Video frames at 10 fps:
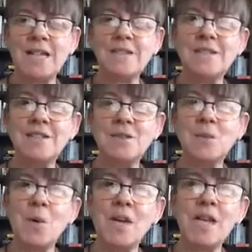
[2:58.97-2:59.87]
And
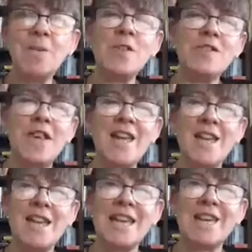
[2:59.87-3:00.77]
what he was
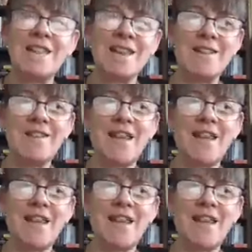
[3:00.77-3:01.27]
saying in that